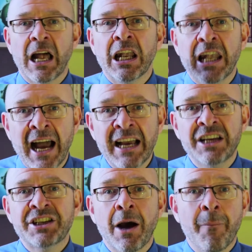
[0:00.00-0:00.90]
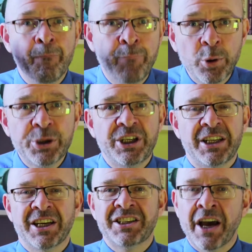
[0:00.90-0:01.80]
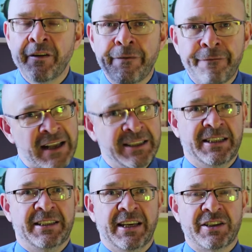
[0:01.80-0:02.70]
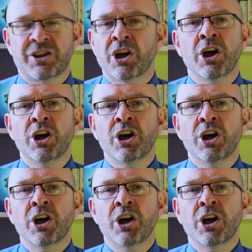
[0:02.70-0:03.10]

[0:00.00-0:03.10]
Liars, bullshitters and fantasists.